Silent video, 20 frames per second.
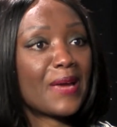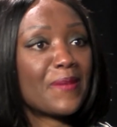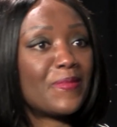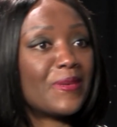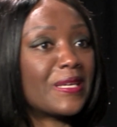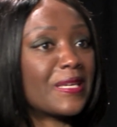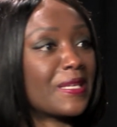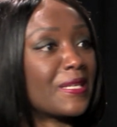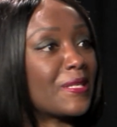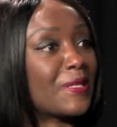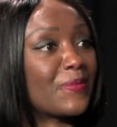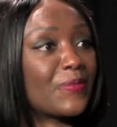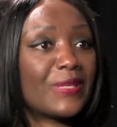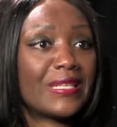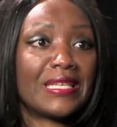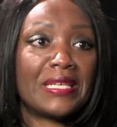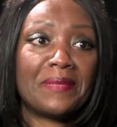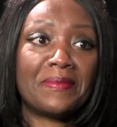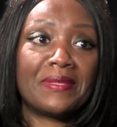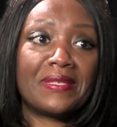Because we
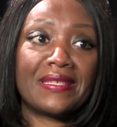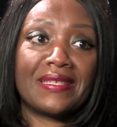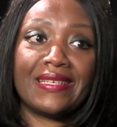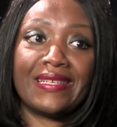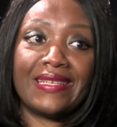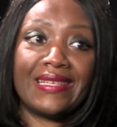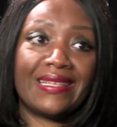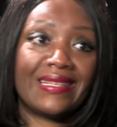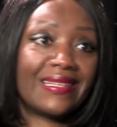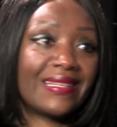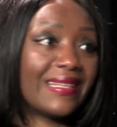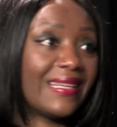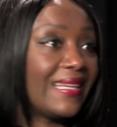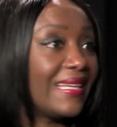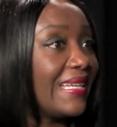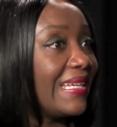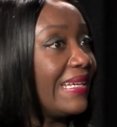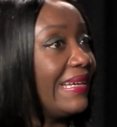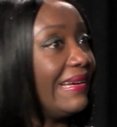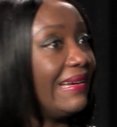keep seeing
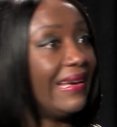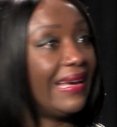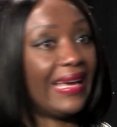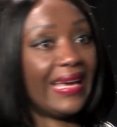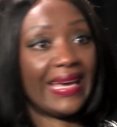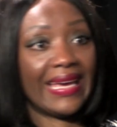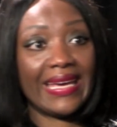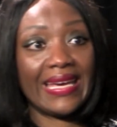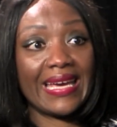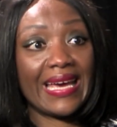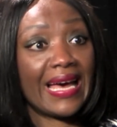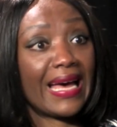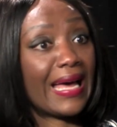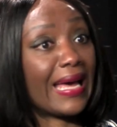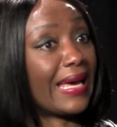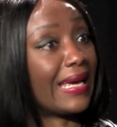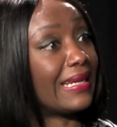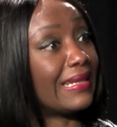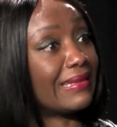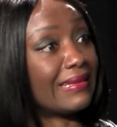
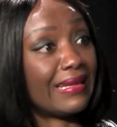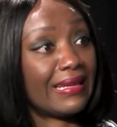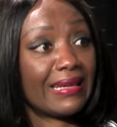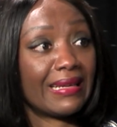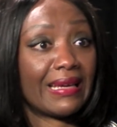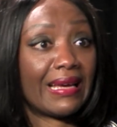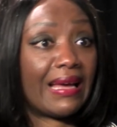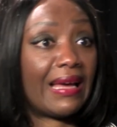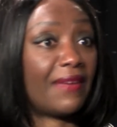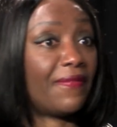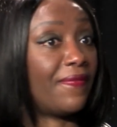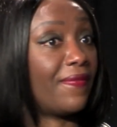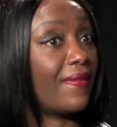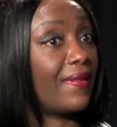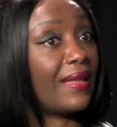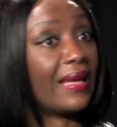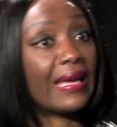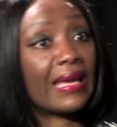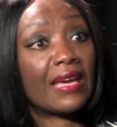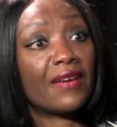AI, like, I feel
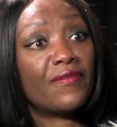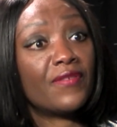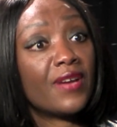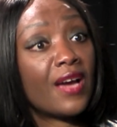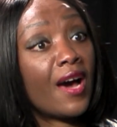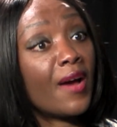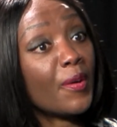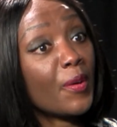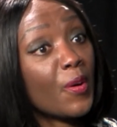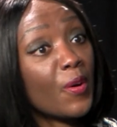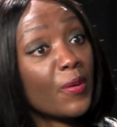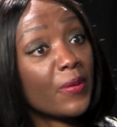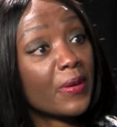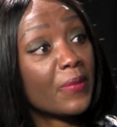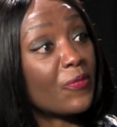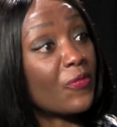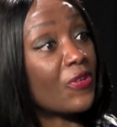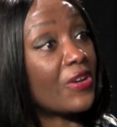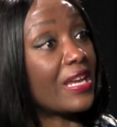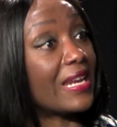like every article
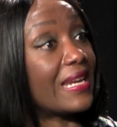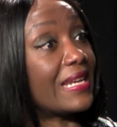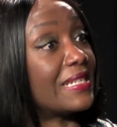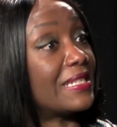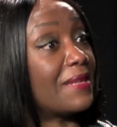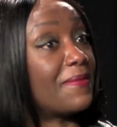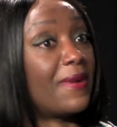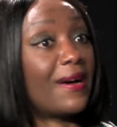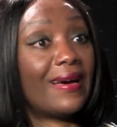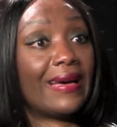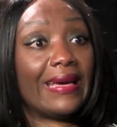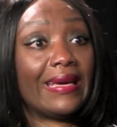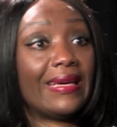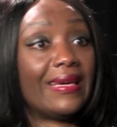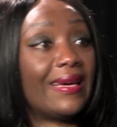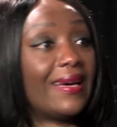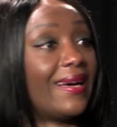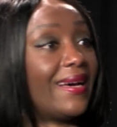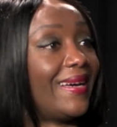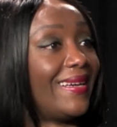I'm reading is about
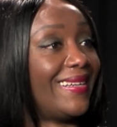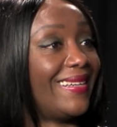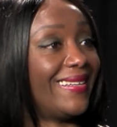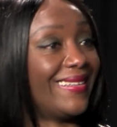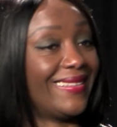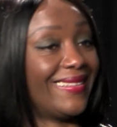AI.